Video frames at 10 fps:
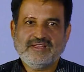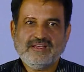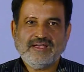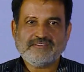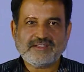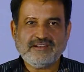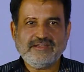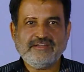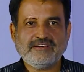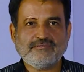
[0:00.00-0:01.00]
And suddenly
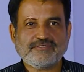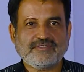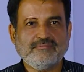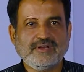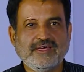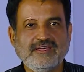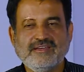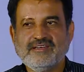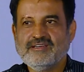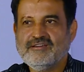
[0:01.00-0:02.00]
here was somebody
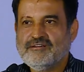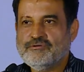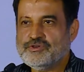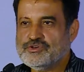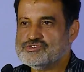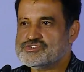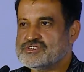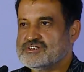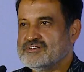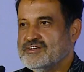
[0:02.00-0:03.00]
who used
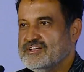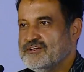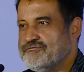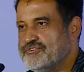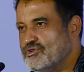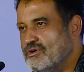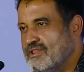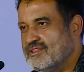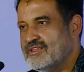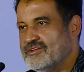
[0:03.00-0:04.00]

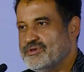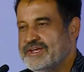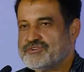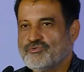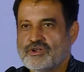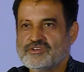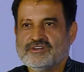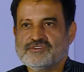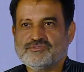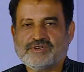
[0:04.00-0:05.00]
fuel to heat water,
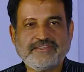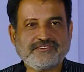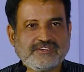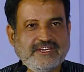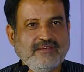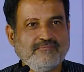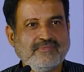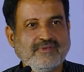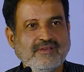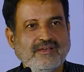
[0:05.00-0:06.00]
to raise steam,
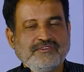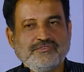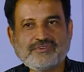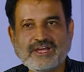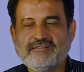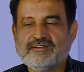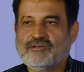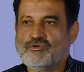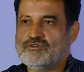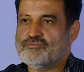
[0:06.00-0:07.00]
to drive a
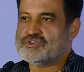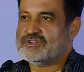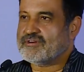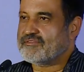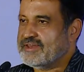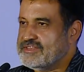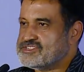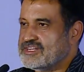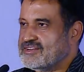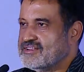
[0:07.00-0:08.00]
locomotive or an
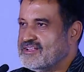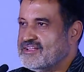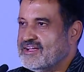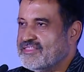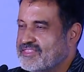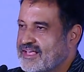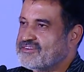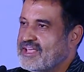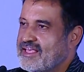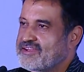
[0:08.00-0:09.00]
engine, and that
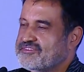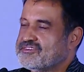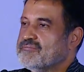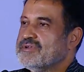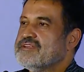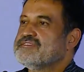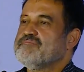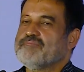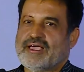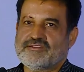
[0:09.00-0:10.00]
had a tremendous
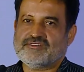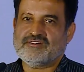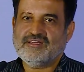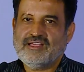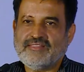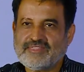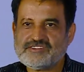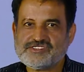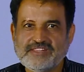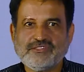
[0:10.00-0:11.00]
impact. And that
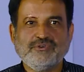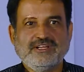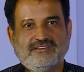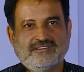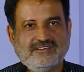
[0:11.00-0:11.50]
changed the world.